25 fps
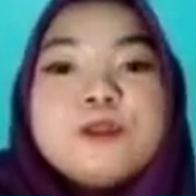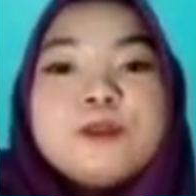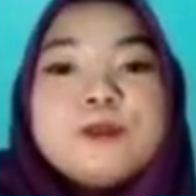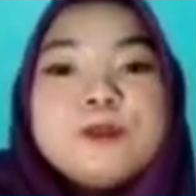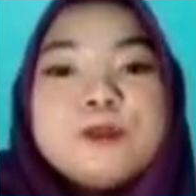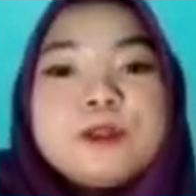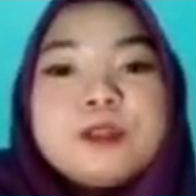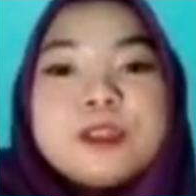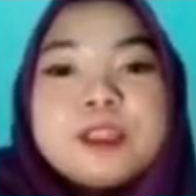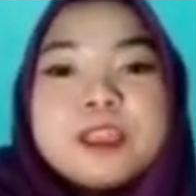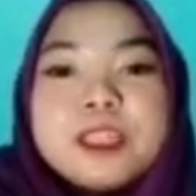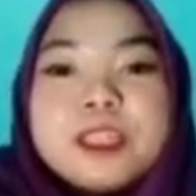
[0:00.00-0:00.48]

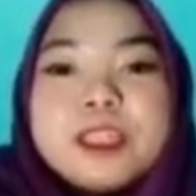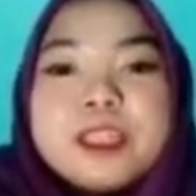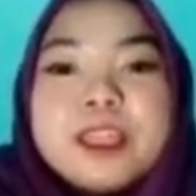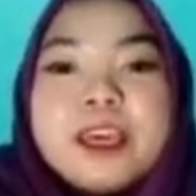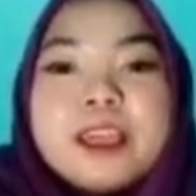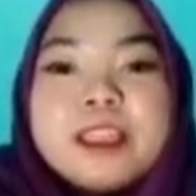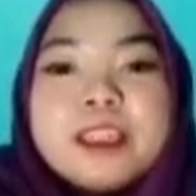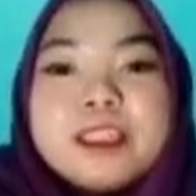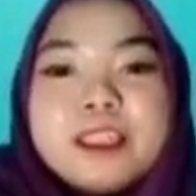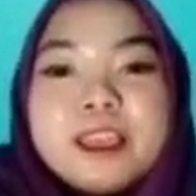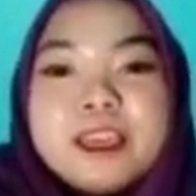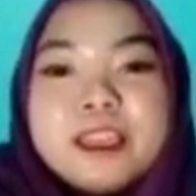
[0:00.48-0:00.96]
to
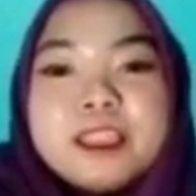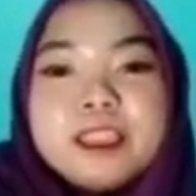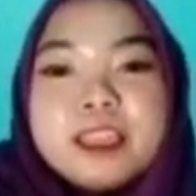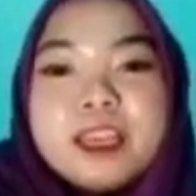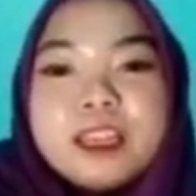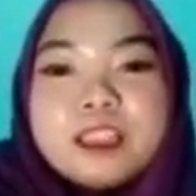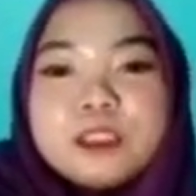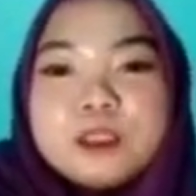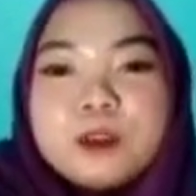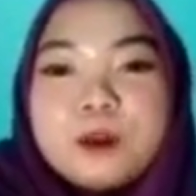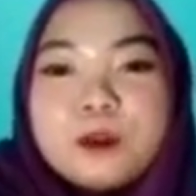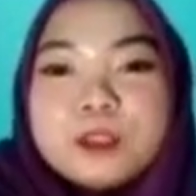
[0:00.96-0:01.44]
connect
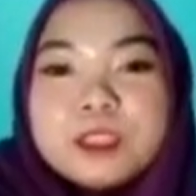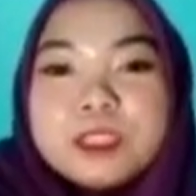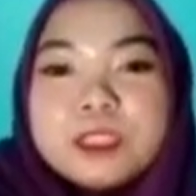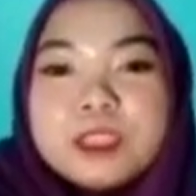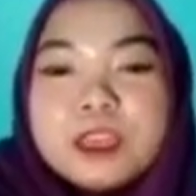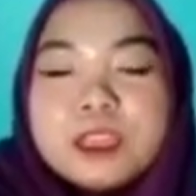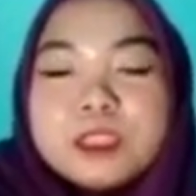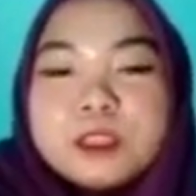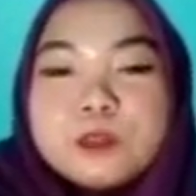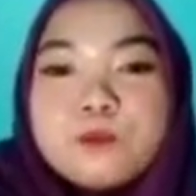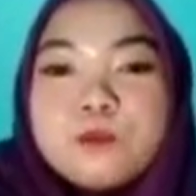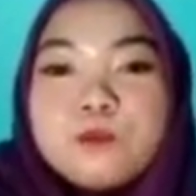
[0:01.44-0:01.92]
data
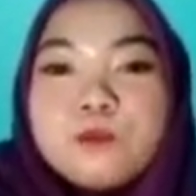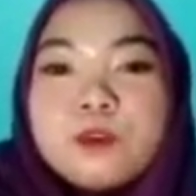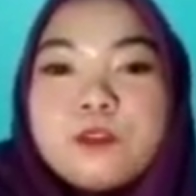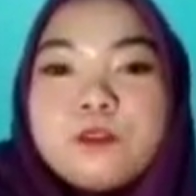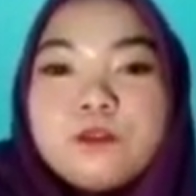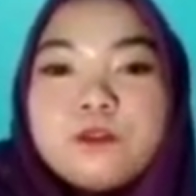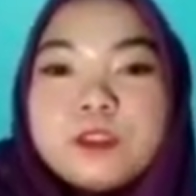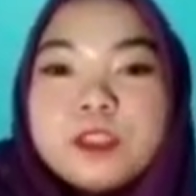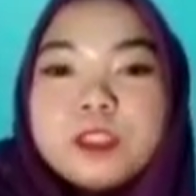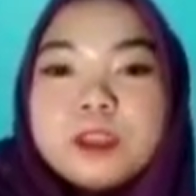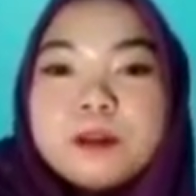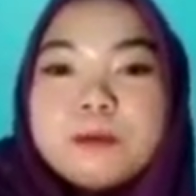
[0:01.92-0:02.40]
sources
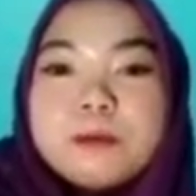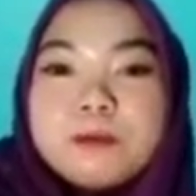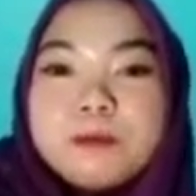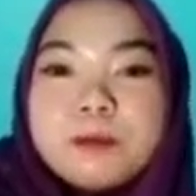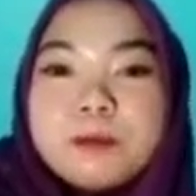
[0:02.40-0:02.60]
with the